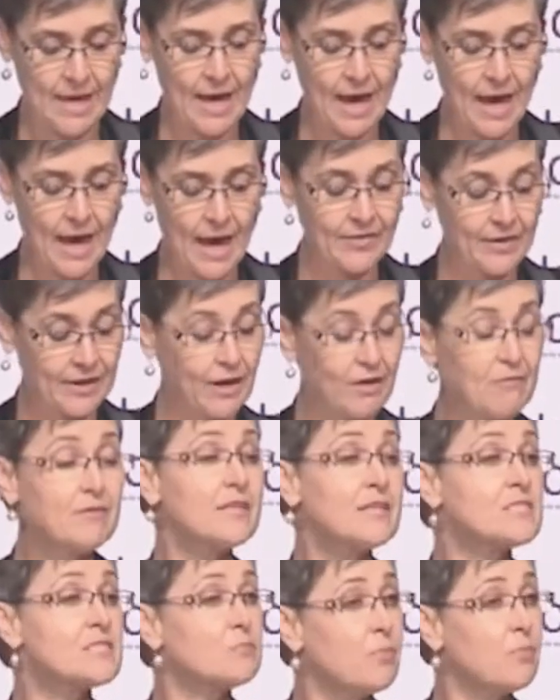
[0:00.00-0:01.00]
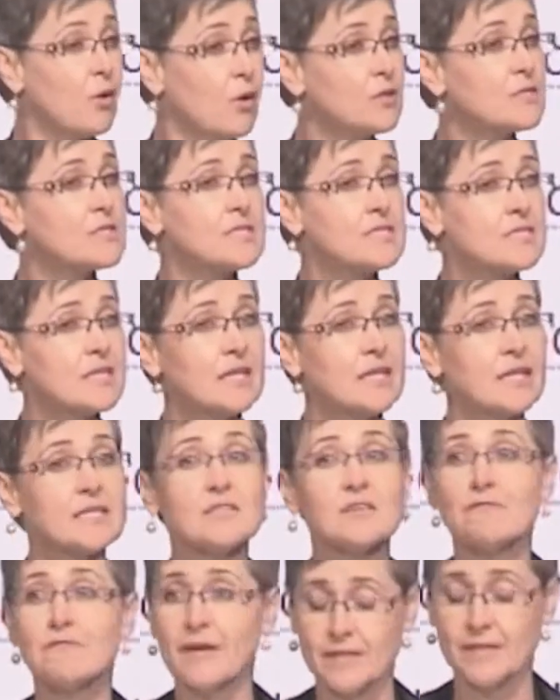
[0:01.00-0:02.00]
and the governance and policy settings
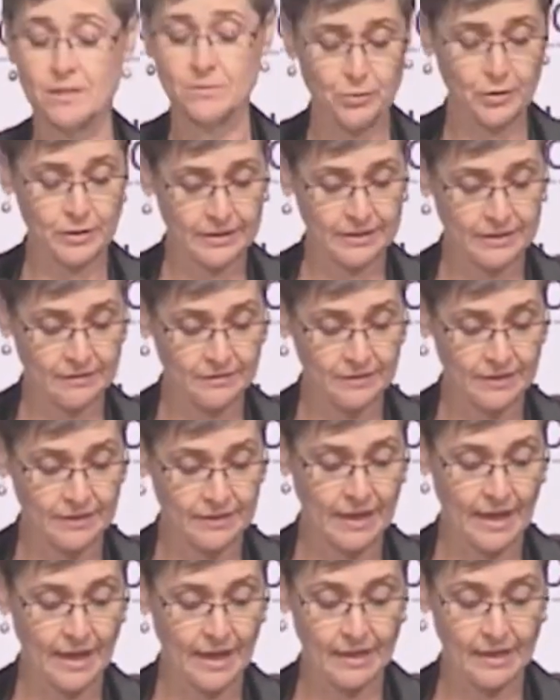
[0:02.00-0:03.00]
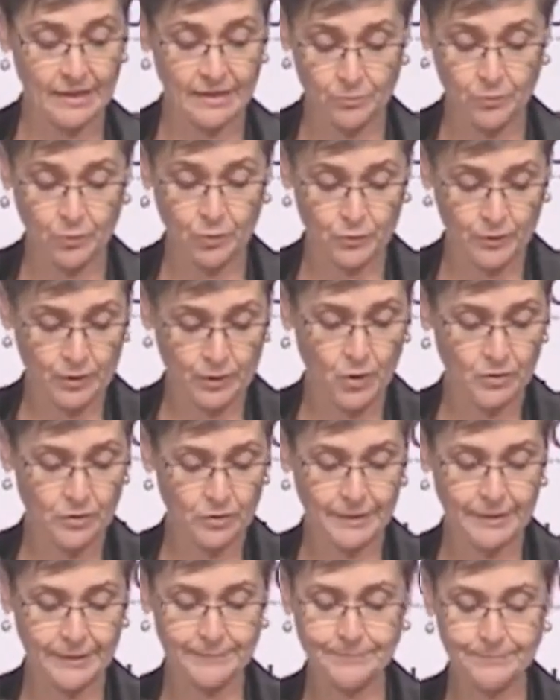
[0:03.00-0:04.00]
affect productivity in the broader
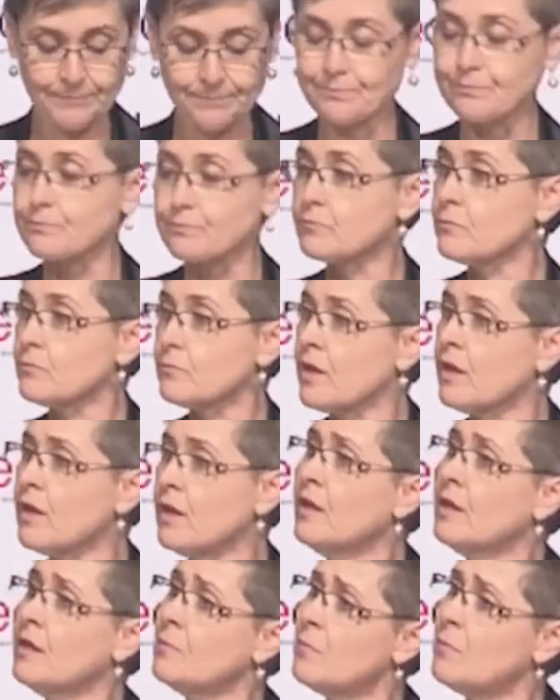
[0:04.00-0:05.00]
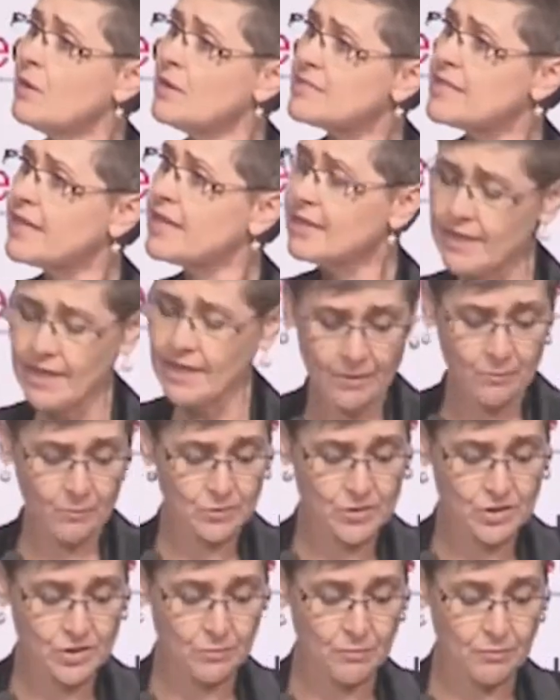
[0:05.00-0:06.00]
economy. My second aim
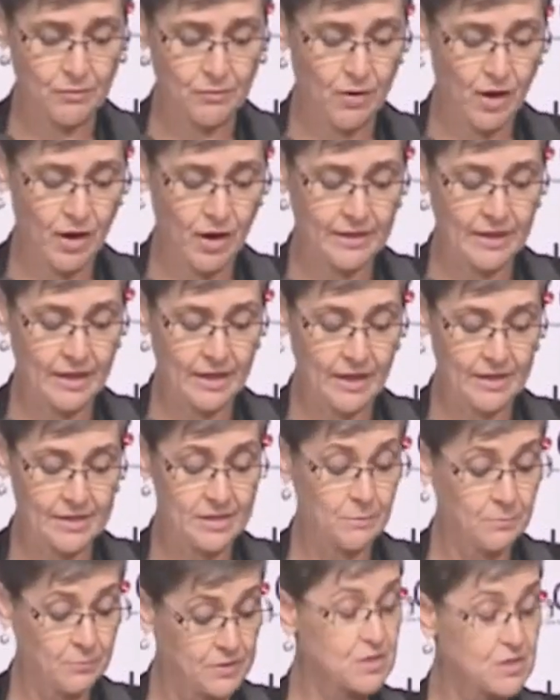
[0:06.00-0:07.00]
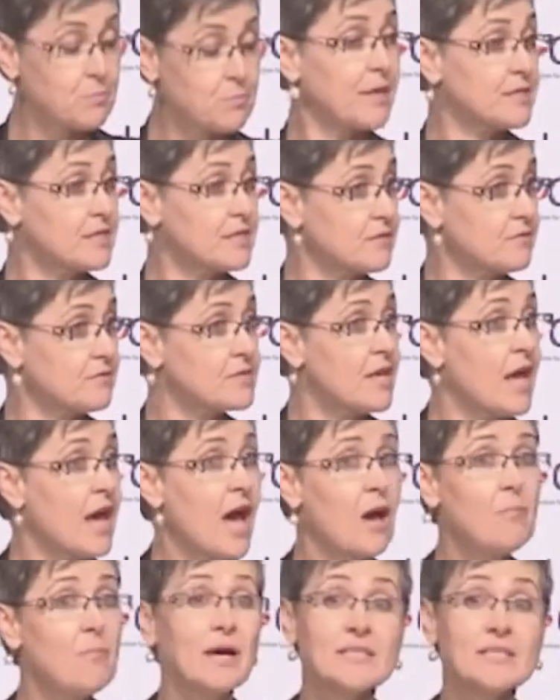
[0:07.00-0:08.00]
was to provide some perspectives
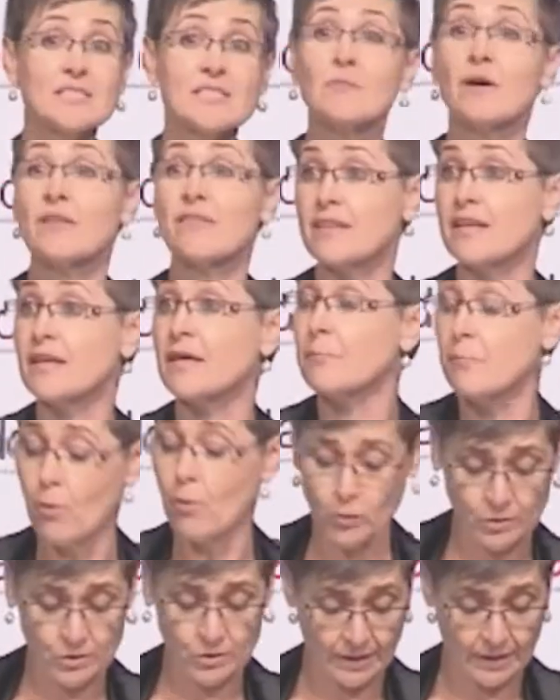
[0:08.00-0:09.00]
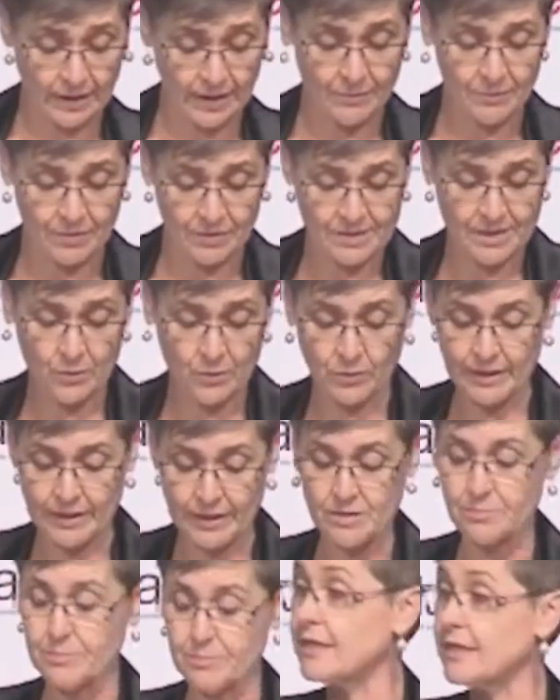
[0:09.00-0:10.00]
about some, I think, important dilemmas that will need
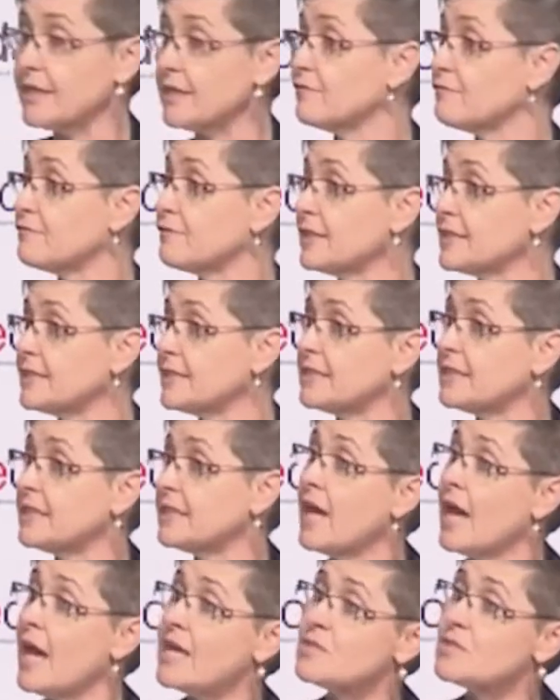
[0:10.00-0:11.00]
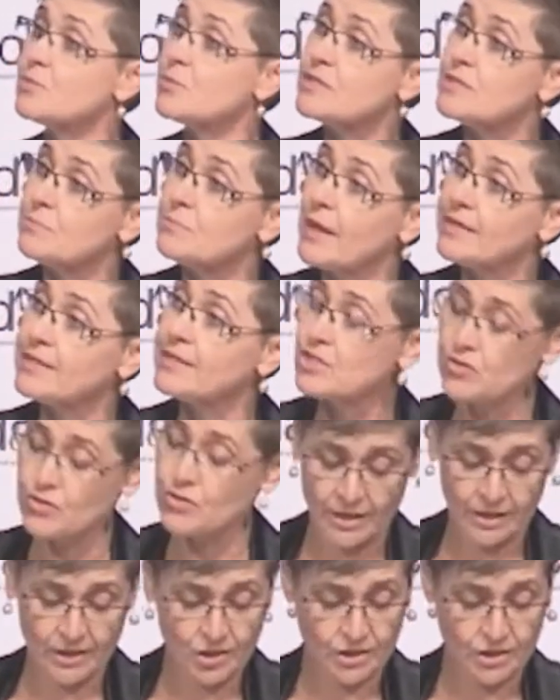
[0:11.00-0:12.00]
to be confronted as we debate
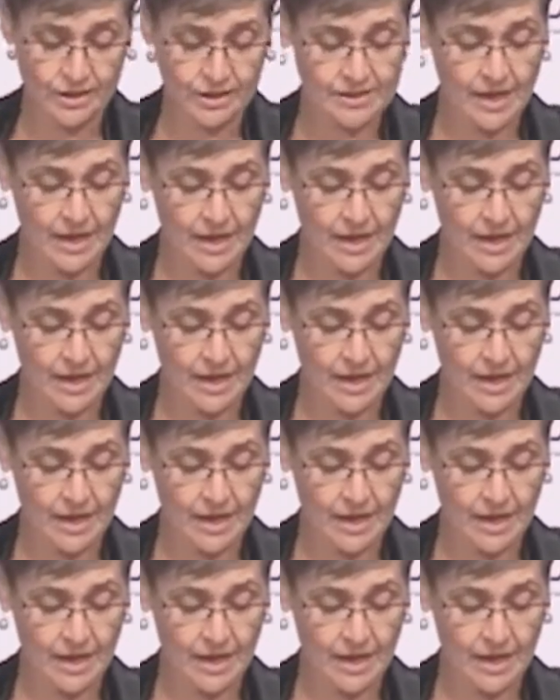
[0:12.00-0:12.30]
strategies